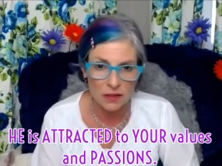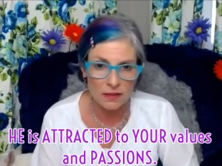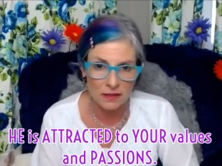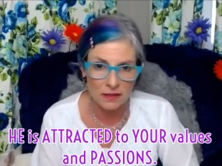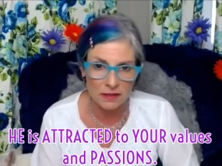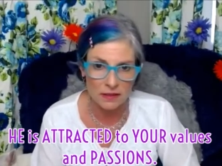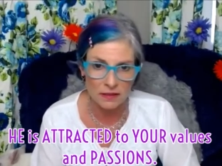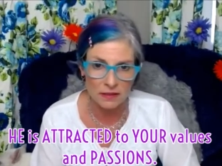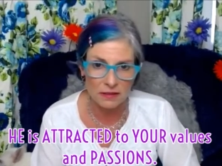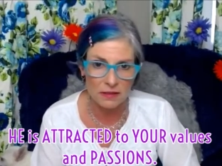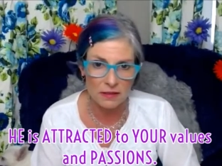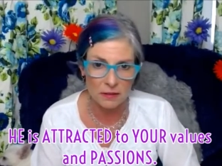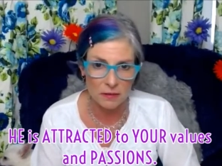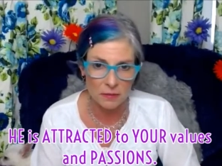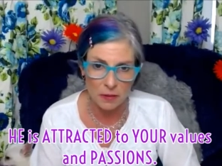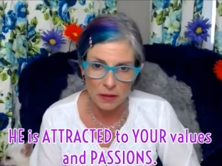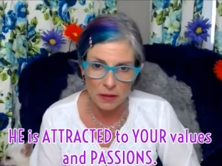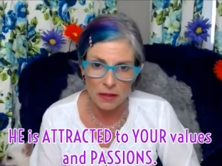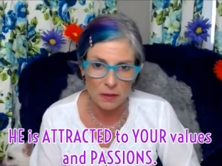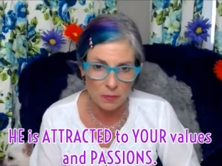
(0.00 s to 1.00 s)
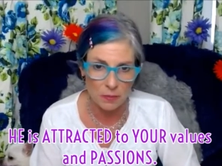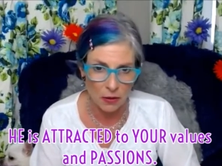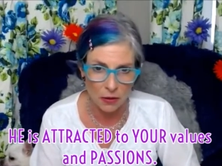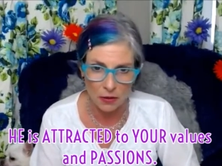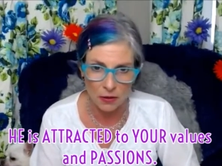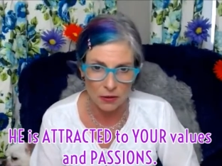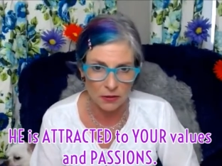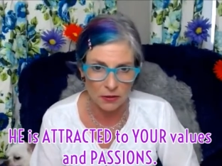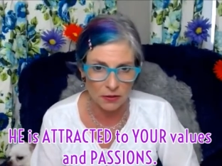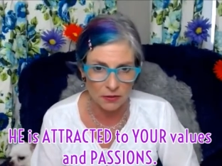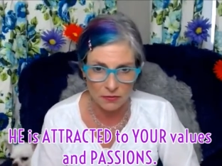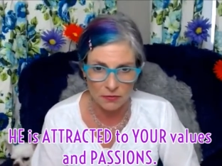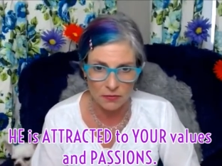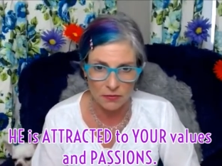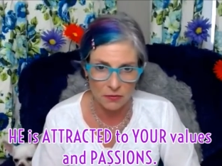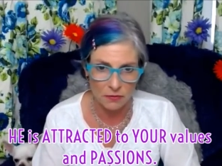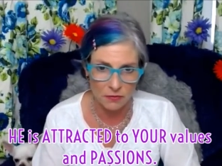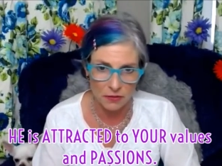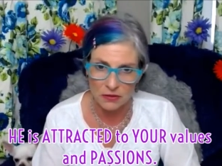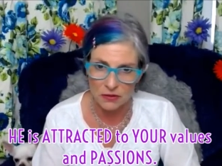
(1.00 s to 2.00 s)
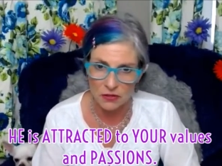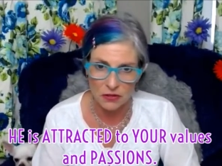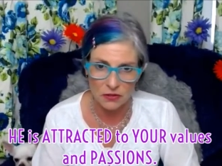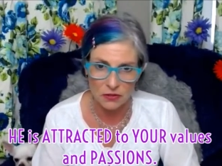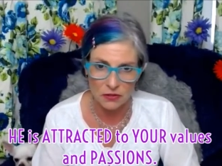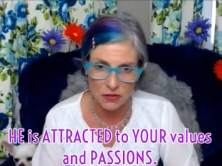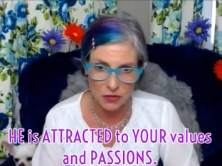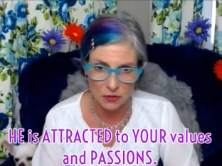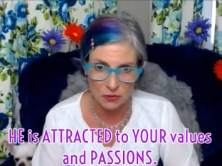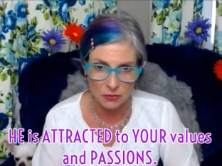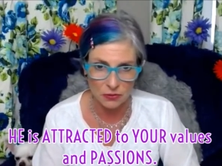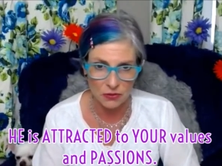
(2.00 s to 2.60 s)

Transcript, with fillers: is a big part of the vision too.